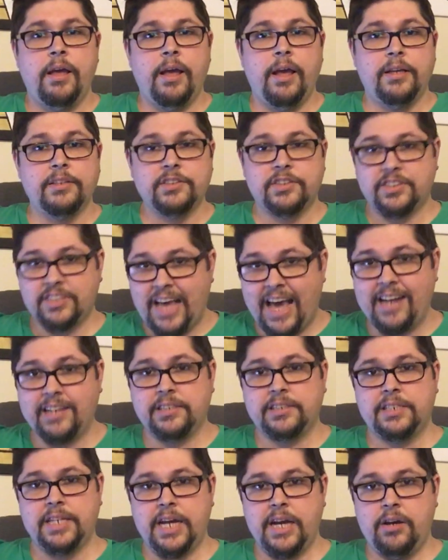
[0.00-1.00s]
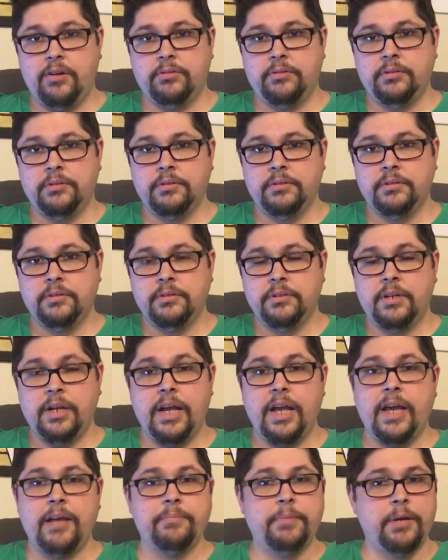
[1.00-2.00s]
sat us down,
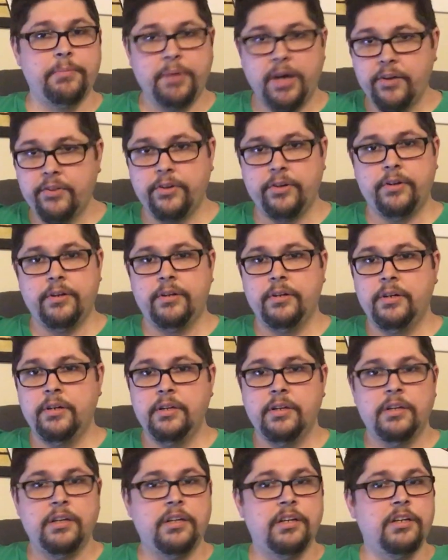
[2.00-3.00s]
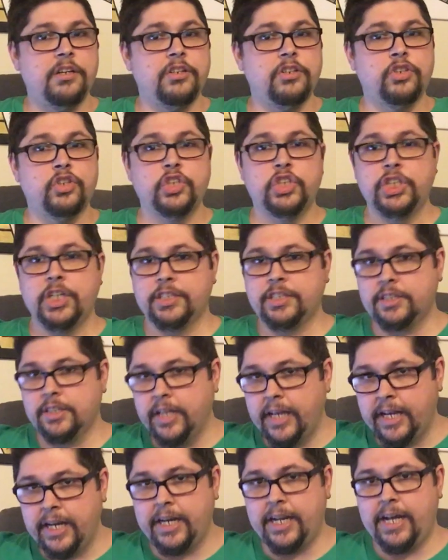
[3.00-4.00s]
and my mother just laid it